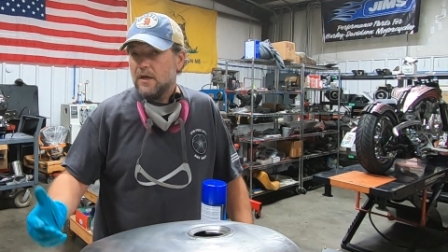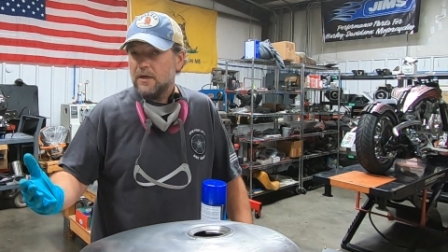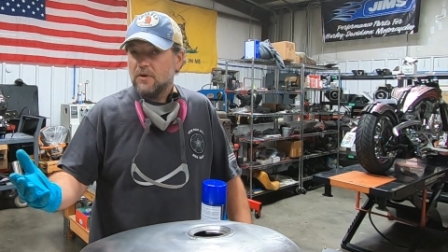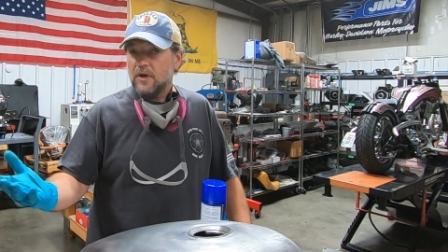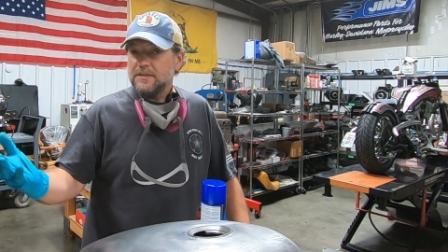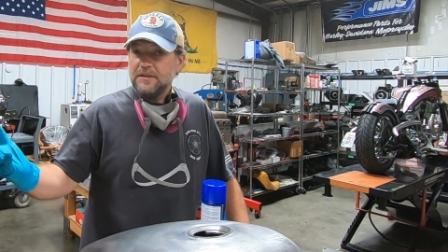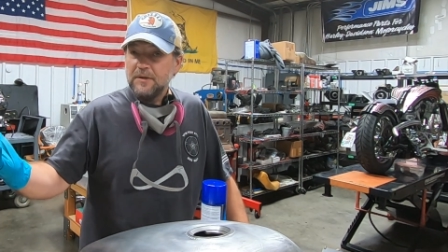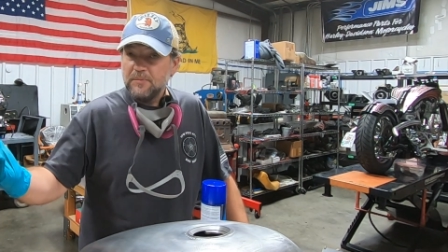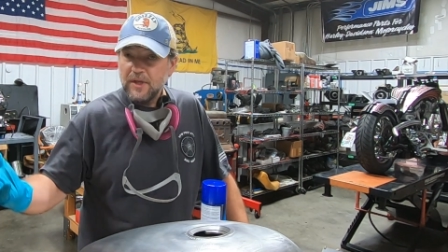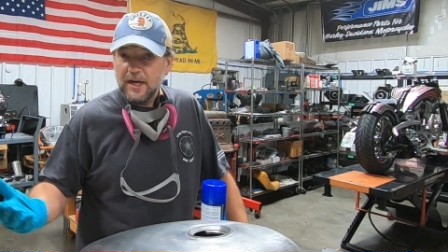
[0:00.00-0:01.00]
A great
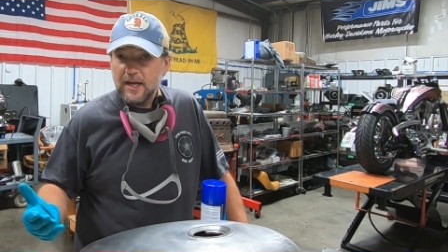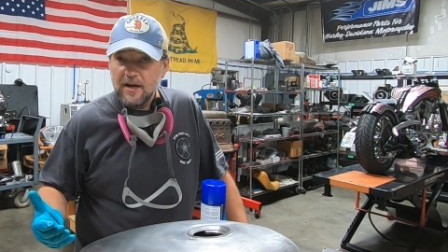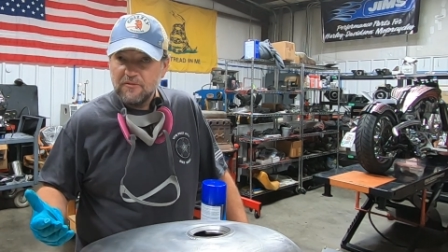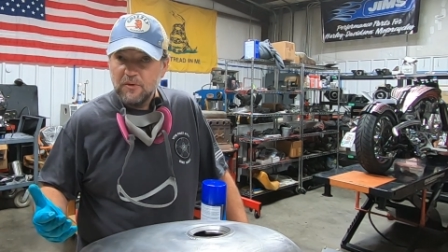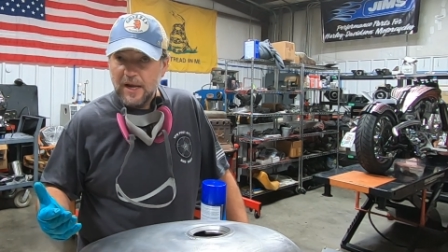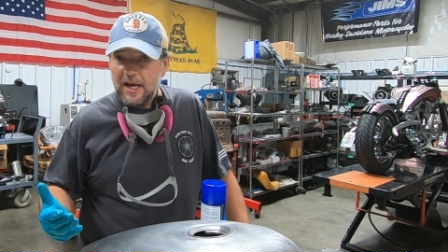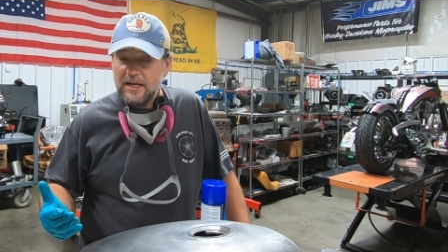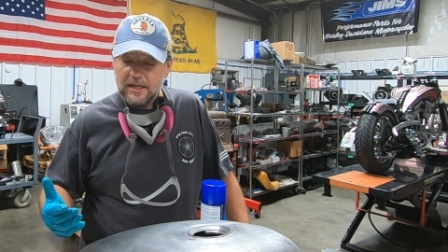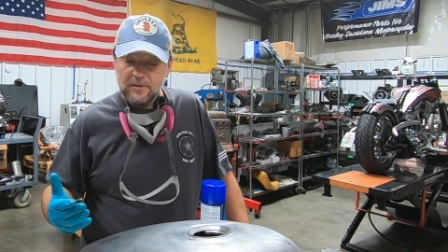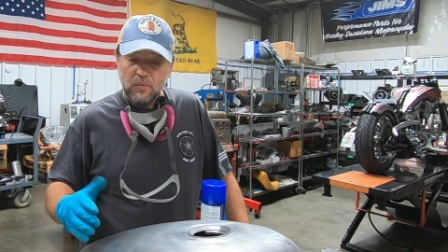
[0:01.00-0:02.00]
tip that I got from
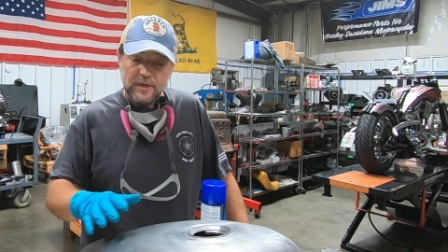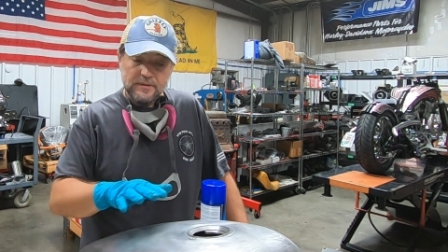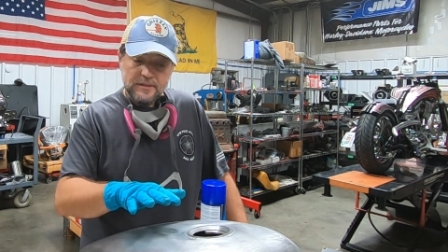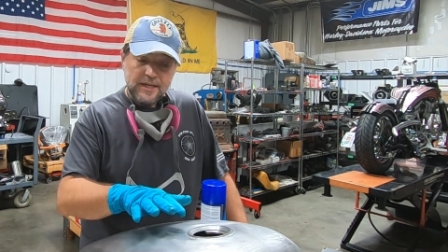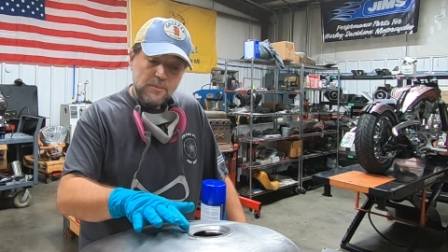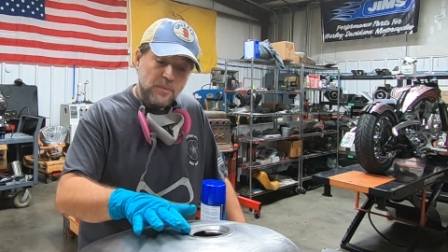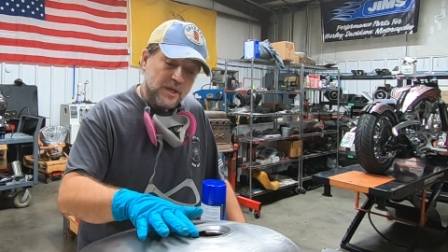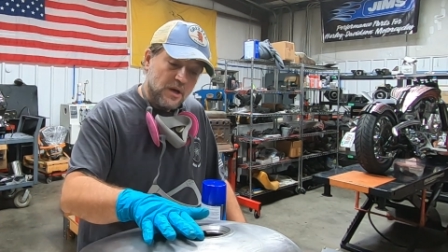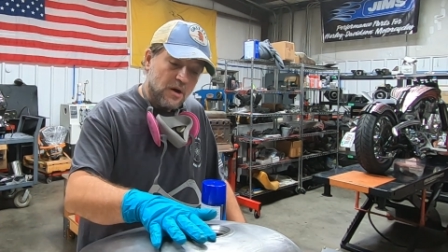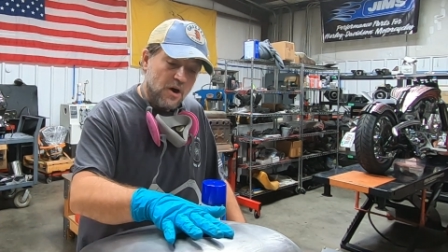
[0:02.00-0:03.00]
Andy when
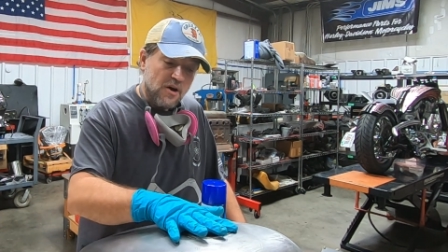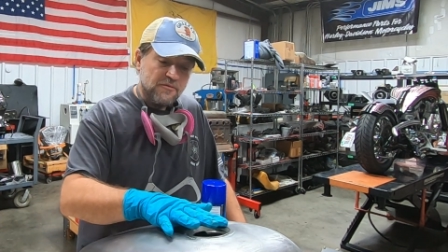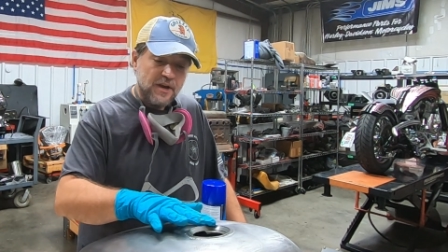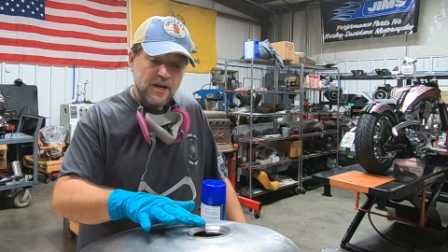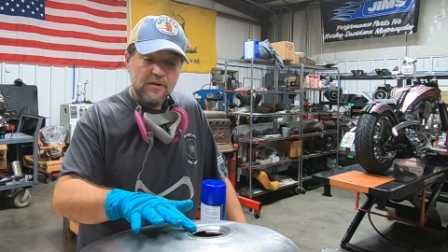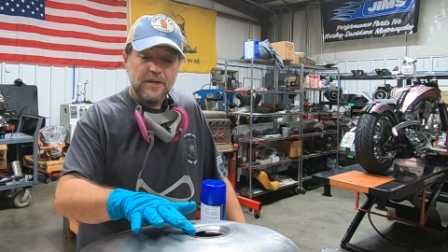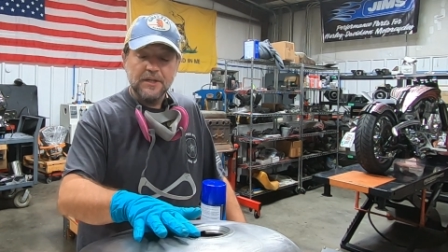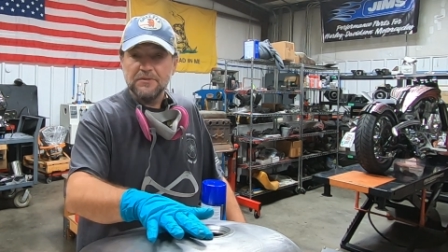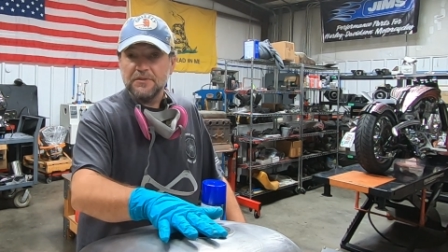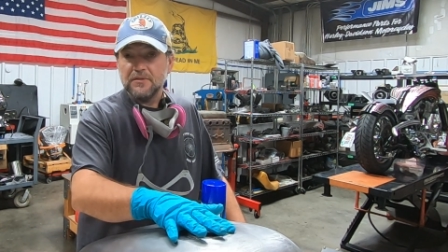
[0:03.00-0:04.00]
taping off
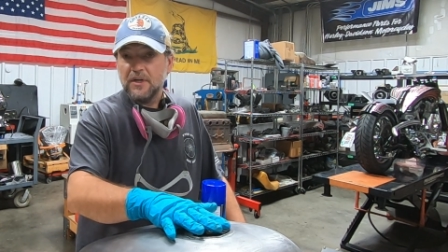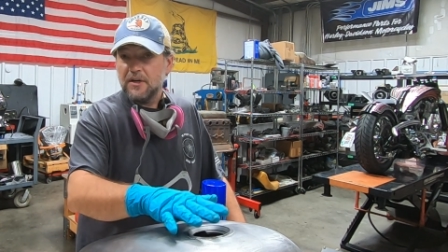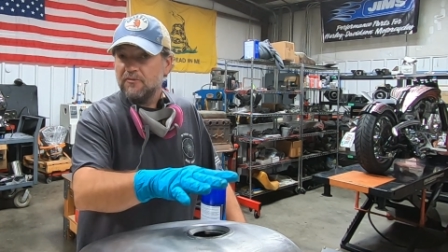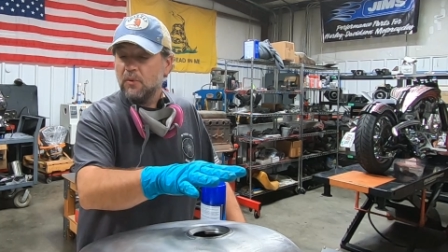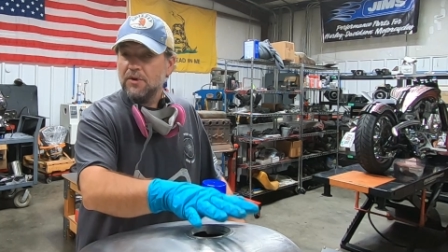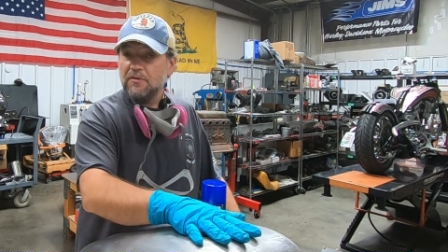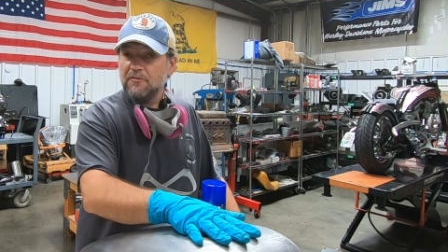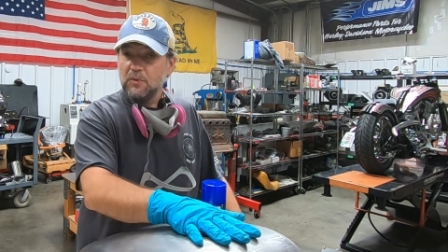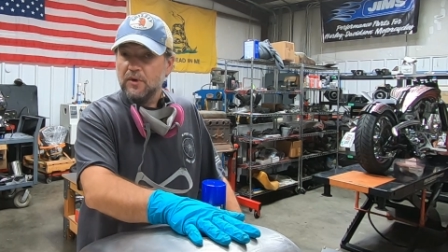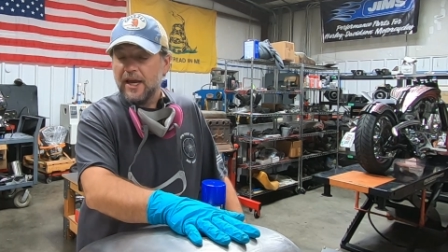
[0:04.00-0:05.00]
areas uh, for your
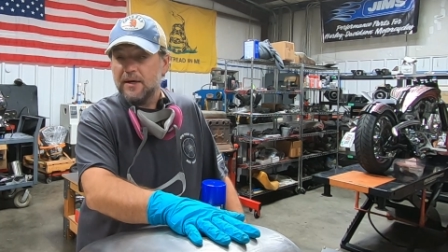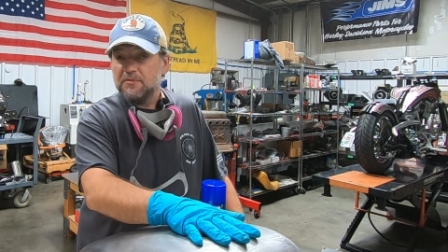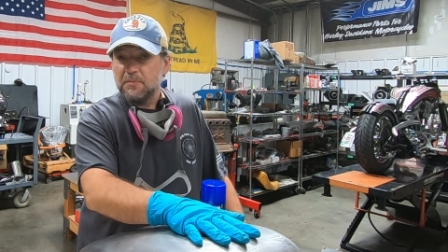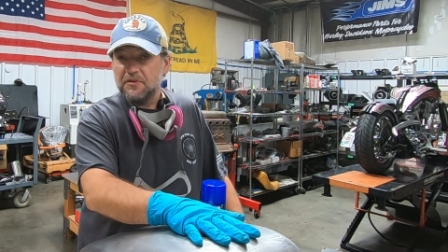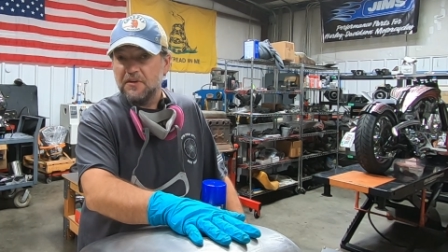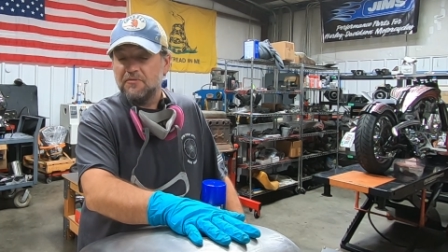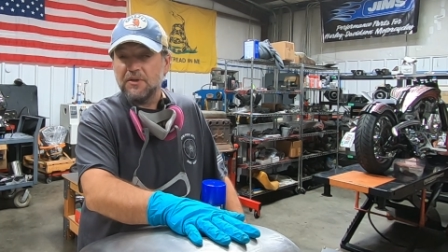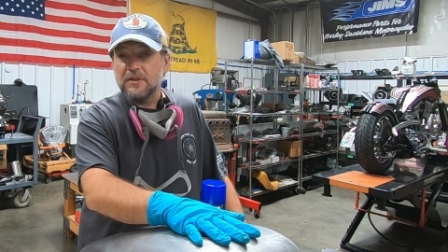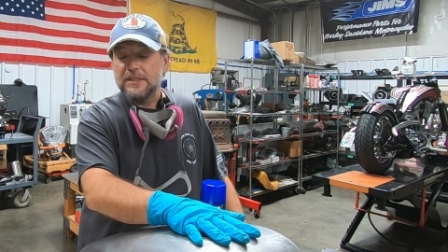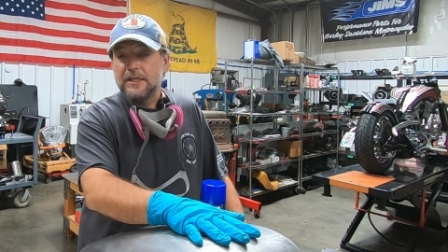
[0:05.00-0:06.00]
fuel cap
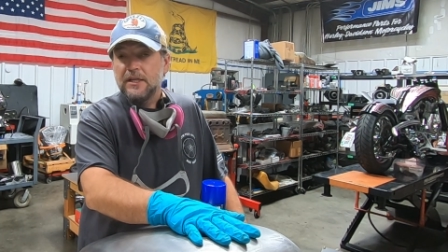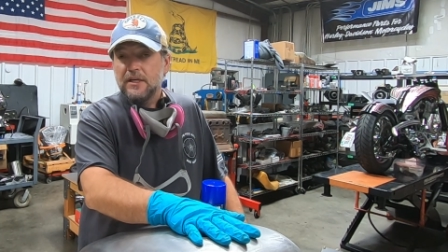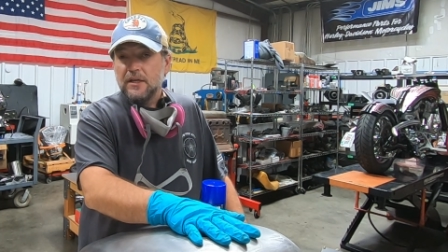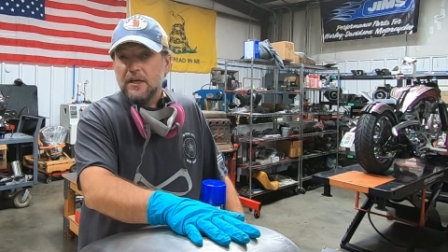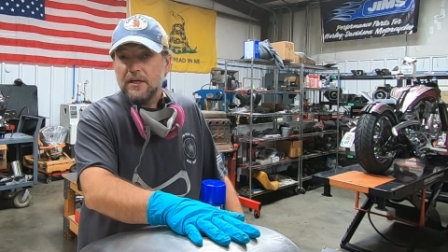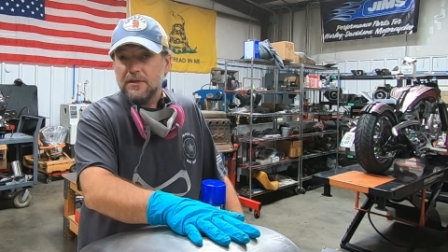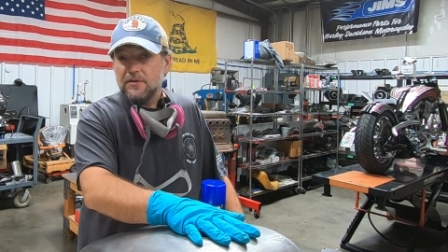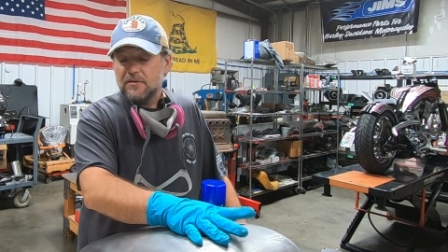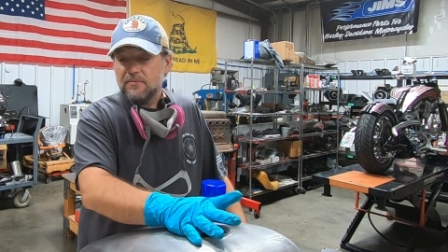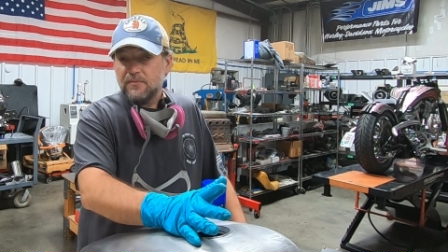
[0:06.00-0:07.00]
specifically. Uh,
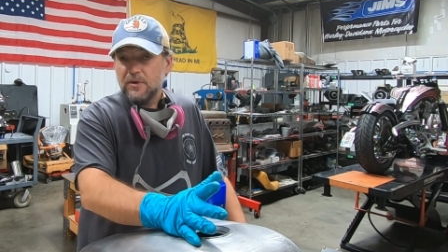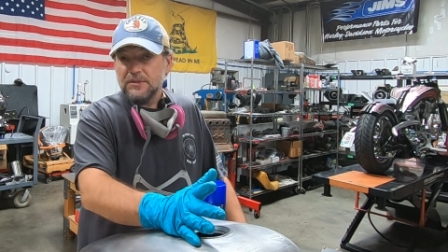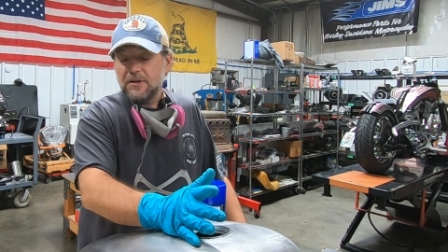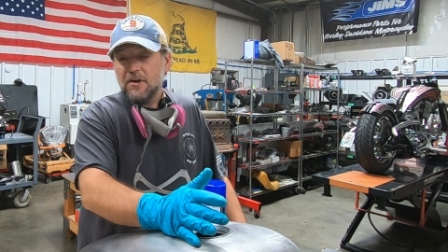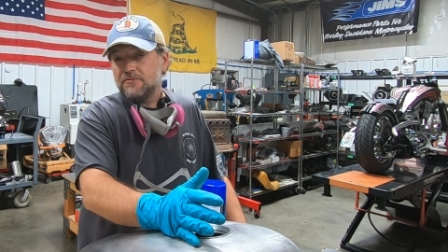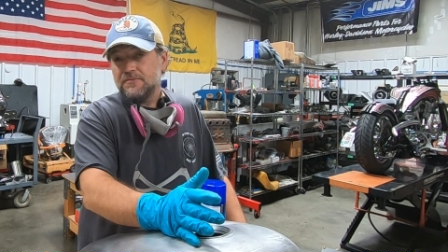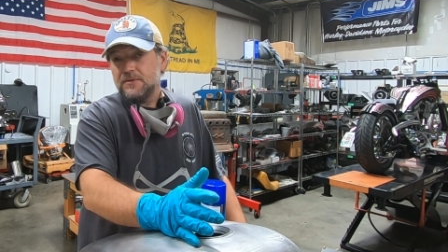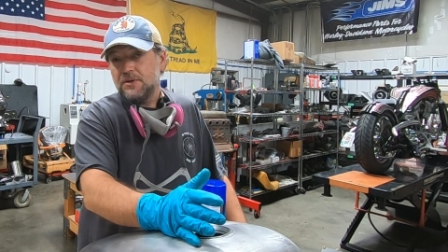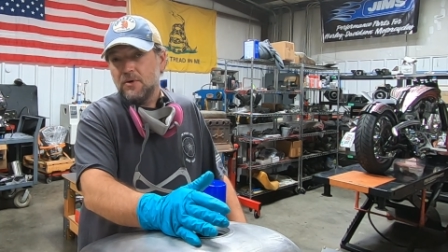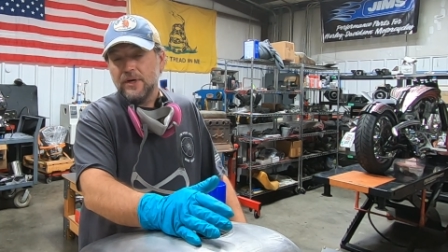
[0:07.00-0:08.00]
first off, you don't